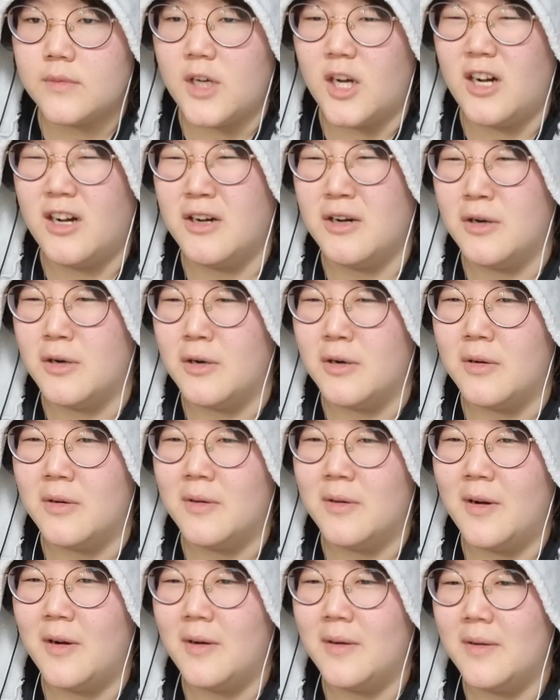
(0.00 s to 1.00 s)
Oh. What the
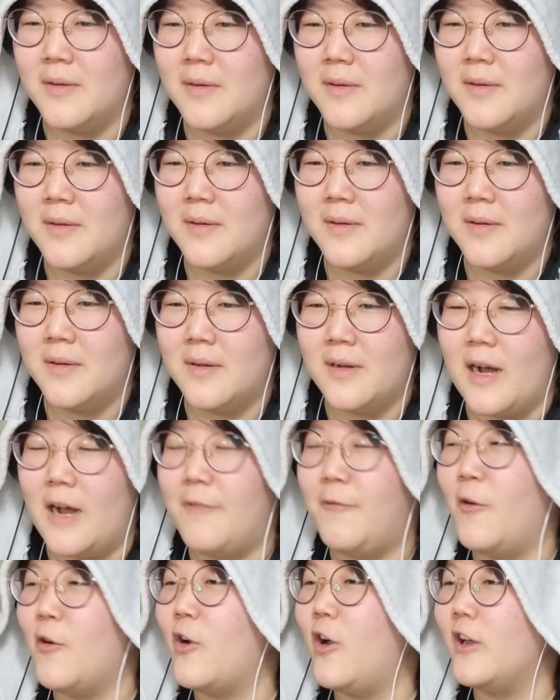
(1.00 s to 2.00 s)
fuck is that?
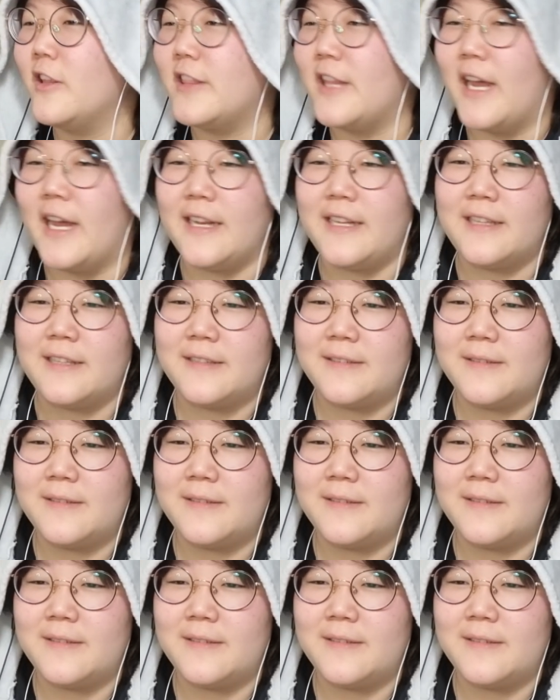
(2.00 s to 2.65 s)
I forgot that.